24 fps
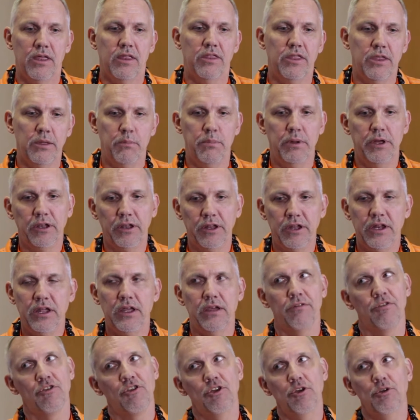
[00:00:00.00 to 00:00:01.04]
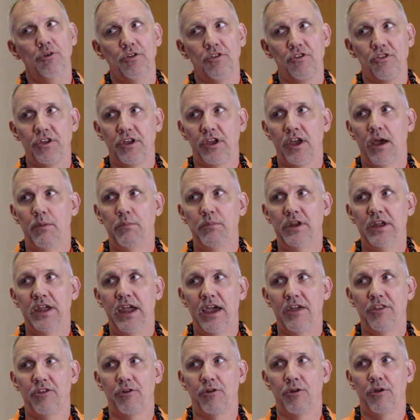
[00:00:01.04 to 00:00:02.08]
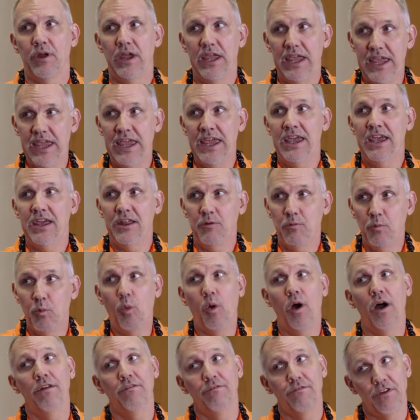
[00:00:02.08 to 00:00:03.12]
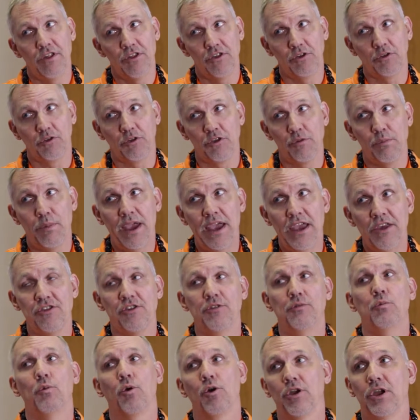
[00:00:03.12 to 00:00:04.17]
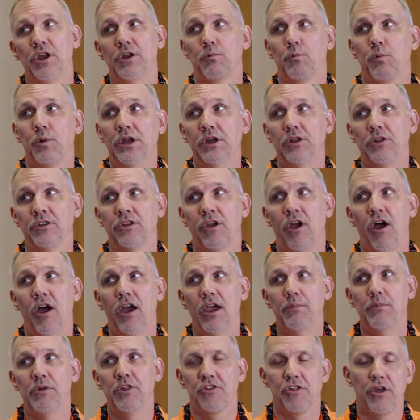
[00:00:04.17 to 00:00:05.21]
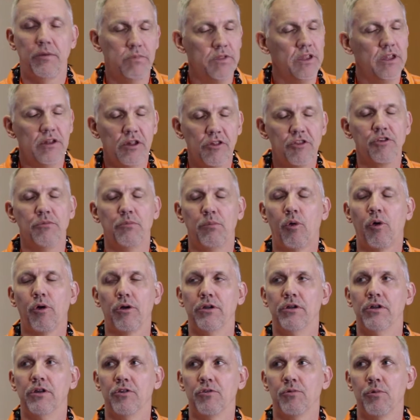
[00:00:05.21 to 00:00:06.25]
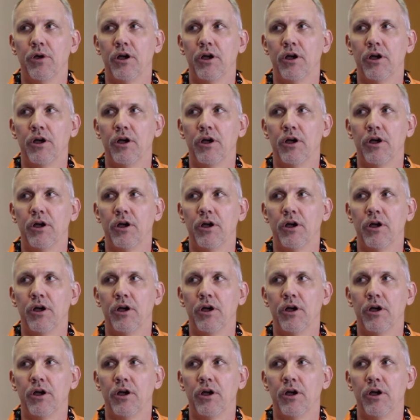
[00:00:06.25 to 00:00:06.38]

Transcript: the ability of students to come together in one physical space and work in real time is something that's important as